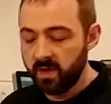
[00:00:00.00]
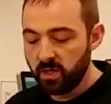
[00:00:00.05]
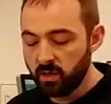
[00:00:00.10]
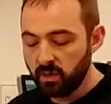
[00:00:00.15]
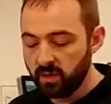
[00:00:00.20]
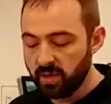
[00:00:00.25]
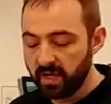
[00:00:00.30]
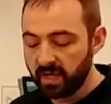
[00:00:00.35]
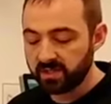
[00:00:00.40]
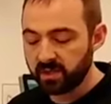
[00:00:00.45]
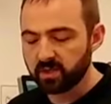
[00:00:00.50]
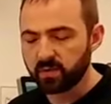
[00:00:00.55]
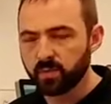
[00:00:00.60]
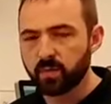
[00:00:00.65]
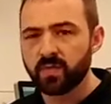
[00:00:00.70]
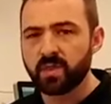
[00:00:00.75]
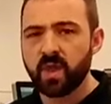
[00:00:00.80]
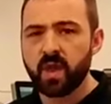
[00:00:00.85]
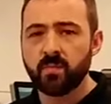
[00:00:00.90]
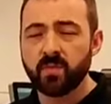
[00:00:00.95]
You can get in touch
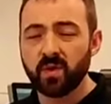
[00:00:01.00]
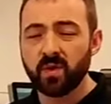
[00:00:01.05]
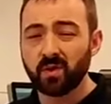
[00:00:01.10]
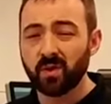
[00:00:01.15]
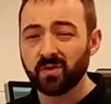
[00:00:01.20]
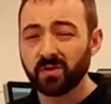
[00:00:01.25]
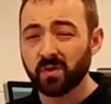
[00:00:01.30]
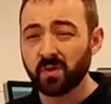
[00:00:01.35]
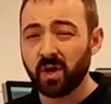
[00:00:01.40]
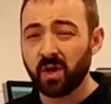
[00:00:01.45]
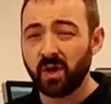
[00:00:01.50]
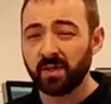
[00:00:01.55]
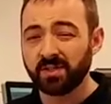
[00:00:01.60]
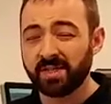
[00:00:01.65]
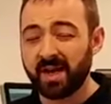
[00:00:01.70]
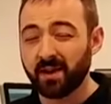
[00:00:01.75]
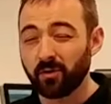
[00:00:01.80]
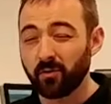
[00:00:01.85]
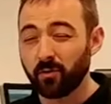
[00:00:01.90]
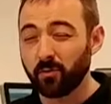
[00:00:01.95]
with them. You can also
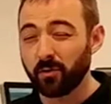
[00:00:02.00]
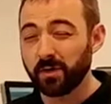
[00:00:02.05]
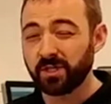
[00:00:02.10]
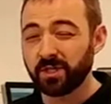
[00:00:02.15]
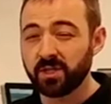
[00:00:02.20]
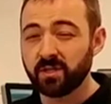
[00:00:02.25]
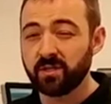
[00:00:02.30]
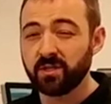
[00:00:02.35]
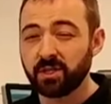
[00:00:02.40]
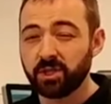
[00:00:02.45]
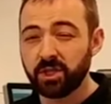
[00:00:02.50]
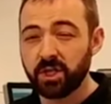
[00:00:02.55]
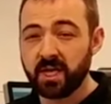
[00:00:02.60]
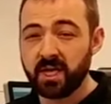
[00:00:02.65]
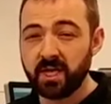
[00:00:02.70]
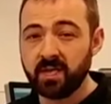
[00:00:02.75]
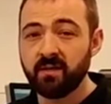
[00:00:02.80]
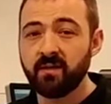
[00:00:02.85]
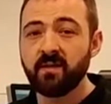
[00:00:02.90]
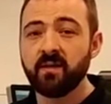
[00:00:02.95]
contact Chris
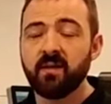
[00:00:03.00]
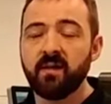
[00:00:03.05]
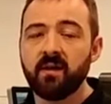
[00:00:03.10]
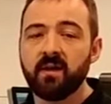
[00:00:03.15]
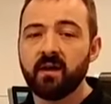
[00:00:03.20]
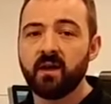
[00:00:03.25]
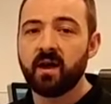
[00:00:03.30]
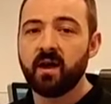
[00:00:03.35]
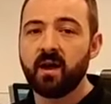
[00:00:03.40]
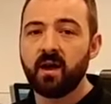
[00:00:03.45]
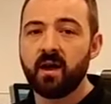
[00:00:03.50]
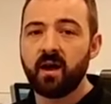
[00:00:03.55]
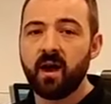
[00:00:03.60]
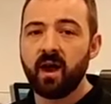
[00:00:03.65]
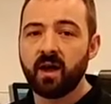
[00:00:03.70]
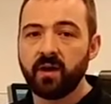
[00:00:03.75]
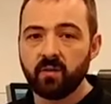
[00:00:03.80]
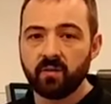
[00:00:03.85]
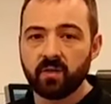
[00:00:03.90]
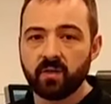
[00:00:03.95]
Sheen.
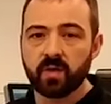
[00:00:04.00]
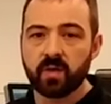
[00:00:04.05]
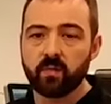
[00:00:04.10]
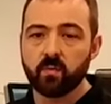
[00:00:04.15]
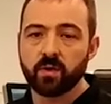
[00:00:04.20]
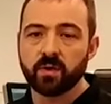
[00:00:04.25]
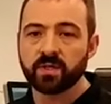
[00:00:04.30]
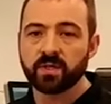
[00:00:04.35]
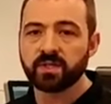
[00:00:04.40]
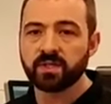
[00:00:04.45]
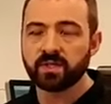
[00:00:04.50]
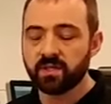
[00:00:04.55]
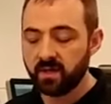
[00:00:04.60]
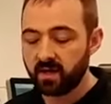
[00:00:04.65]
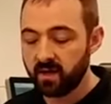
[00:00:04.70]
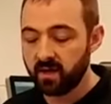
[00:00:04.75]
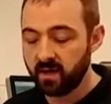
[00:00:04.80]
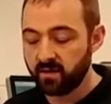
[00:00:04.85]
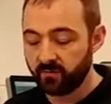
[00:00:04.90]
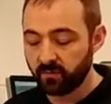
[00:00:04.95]
I know that he
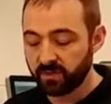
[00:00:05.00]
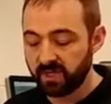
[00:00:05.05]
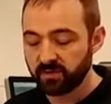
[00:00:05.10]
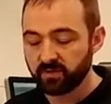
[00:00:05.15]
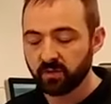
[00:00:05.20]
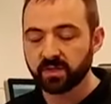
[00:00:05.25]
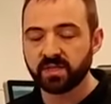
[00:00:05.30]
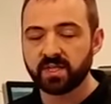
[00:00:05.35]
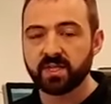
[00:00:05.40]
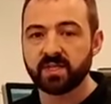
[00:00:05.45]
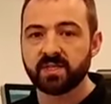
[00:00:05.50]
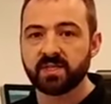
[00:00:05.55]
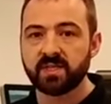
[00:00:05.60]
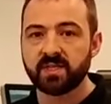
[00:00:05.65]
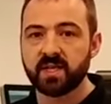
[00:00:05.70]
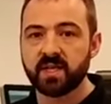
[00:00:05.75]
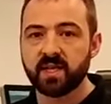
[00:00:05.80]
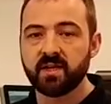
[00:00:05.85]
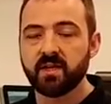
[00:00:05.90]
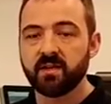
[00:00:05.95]
works for Datron
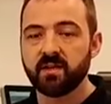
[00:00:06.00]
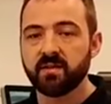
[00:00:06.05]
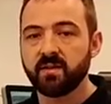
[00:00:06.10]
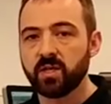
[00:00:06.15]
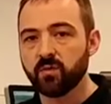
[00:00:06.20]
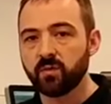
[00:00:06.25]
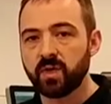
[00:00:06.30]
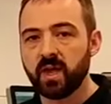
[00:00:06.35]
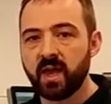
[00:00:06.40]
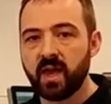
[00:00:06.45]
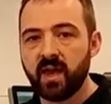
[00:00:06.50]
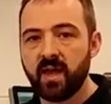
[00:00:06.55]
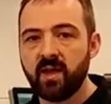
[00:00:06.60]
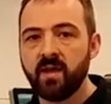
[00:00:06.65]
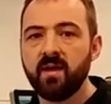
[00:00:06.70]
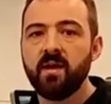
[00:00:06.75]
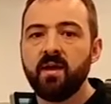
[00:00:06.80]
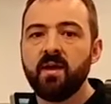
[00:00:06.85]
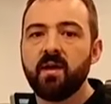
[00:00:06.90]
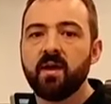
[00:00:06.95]
CNC in the
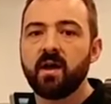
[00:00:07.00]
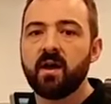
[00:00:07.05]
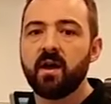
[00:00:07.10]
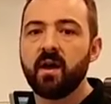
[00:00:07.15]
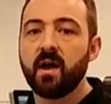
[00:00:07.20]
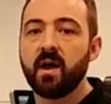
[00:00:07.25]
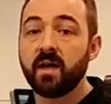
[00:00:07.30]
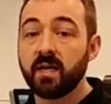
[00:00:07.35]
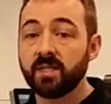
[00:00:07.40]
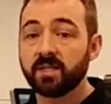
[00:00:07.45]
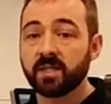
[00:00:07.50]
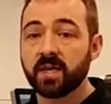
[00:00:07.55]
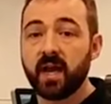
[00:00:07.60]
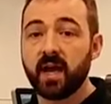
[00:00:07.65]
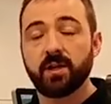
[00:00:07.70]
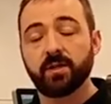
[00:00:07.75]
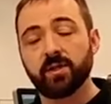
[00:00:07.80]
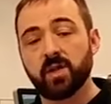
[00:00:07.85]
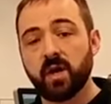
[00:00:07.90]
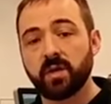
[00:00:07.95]
UK, and he's the
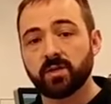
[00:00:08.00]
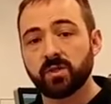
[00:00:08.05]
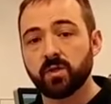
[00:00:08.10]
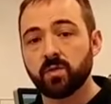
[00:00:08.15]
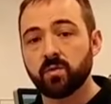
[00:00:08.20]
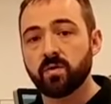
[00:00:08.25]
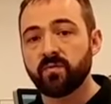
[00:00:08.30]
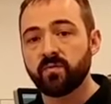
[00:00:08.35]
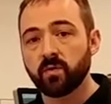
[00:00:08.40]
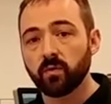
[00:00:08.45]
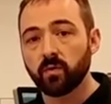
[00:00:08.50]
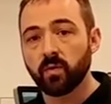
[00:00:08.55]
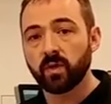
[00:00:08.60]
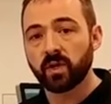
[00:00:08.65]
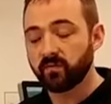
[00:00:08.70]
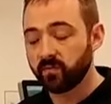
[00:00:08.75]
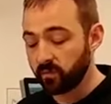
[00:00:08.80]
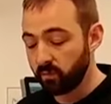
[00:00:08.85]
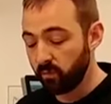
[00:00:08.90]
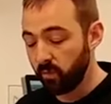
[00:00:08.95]
guy to talk to if you're
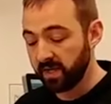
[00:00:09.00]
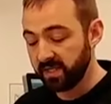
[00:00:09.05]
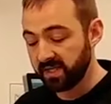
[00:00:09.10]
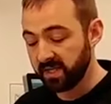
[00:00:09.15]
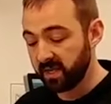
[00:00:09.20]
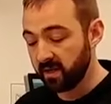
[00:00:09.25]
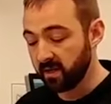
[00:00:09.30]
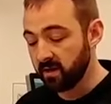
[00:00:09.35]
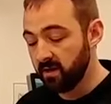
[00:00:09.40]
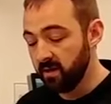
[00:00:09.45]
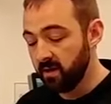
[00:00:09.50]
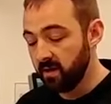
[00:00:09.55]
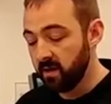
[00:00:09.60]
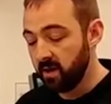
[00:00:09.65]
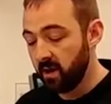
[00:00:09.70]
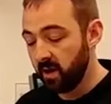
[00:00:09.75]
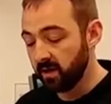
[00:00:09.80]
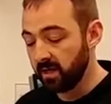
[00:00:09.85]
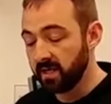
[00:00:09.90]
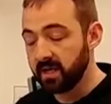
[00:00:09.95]
looking for pricing
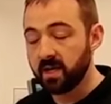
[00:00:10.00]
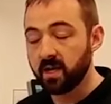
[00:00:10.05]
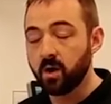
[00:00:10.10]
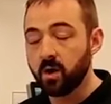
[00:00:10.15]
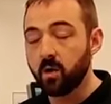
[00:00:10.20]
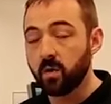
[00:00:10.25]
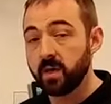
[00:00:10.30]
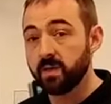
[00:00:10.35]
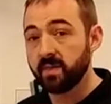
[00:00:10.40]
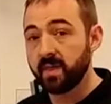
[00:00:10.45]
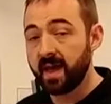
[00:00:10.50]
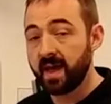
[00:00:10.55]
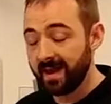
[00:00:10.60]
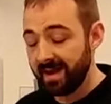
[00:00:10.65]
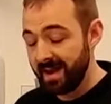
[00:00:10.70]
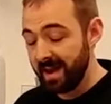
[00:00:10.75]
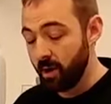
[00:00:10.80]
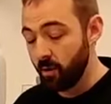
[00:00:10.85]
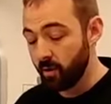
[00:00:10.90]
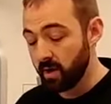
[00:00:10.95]
on a Neo in
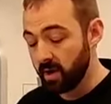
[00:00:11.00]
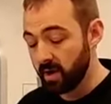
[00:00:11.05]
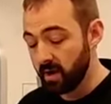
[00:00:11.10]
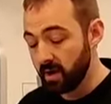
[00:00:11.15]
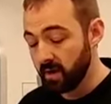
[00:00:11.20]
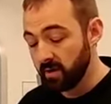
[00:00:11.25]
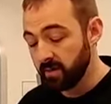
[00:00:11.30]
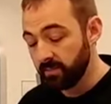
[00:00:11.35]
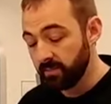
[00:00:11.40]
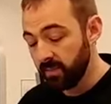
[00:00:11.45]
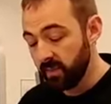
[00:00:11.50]
that area.